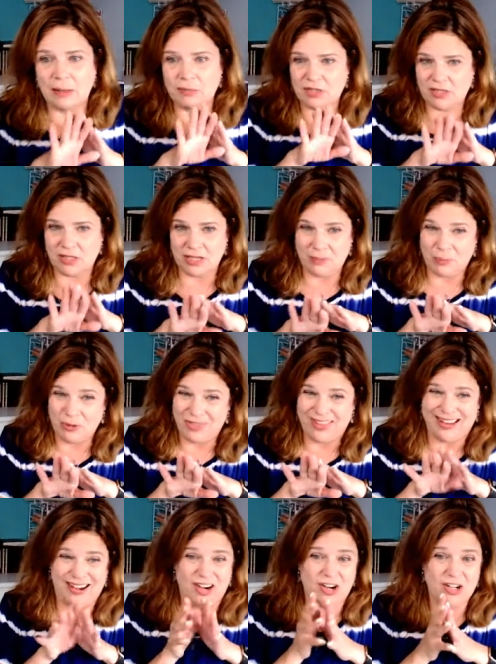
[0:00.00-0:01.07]
I'm just going to put
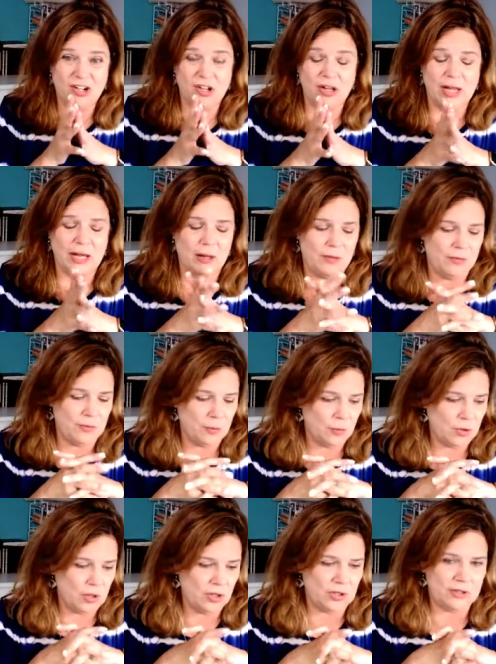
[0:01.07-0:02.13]
that article out in the
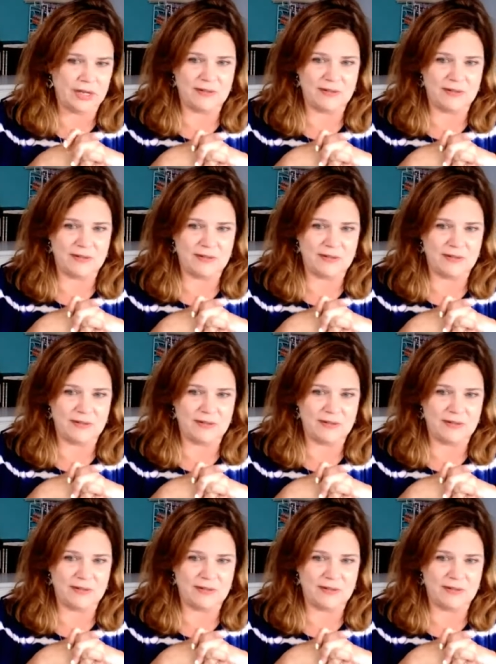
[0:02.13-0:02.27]
world.